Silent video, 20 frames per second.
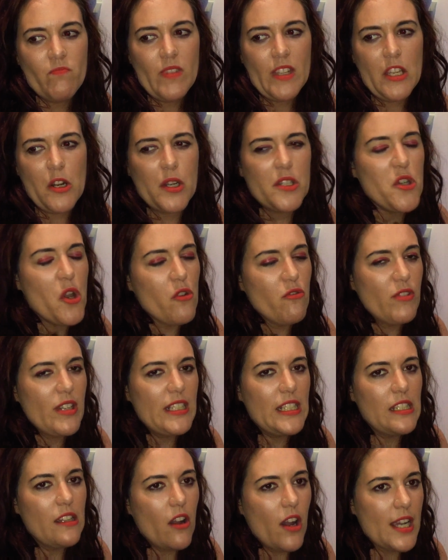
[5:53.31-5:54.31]
You
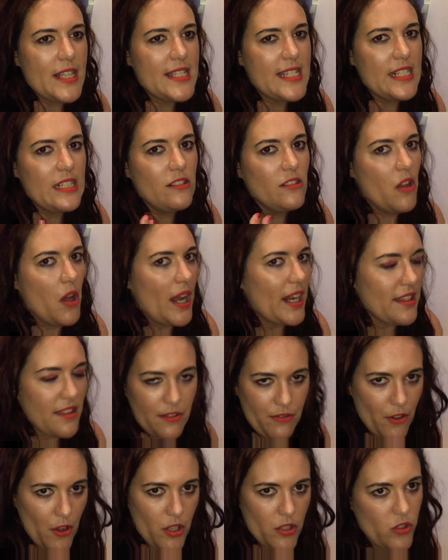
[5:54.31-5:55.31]
know, I didn't like
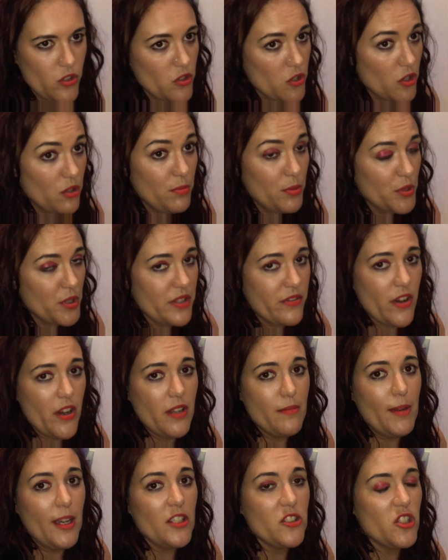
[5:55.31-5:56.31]
the first two books
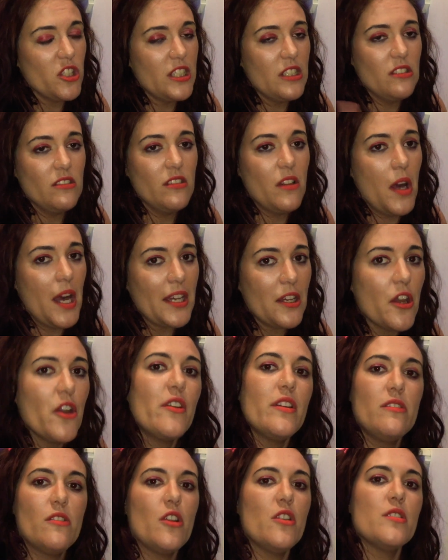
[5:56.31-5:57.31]
very much. I didn't like
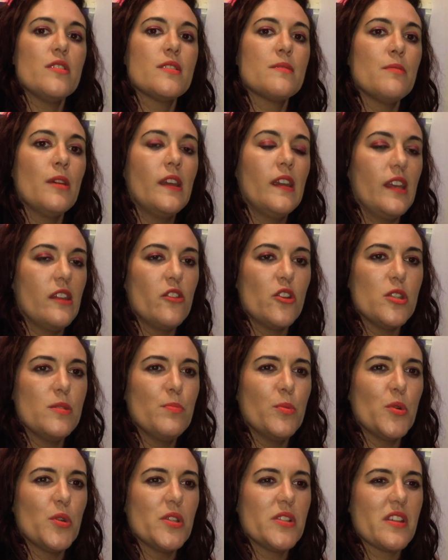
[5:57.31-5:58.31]
her in those
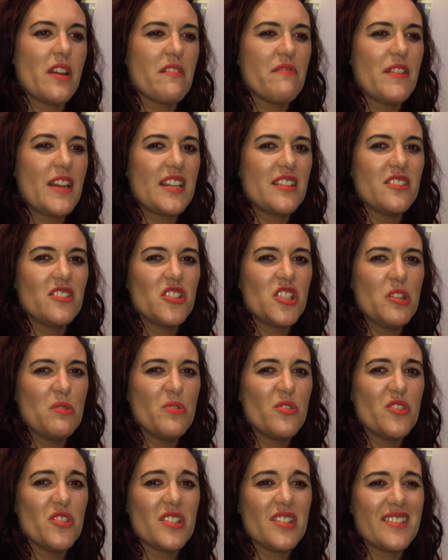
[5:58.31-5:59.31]
books. I found that she
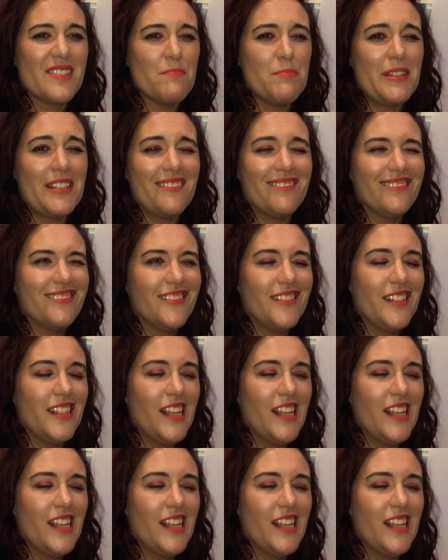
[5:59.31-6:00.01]
was just a bit,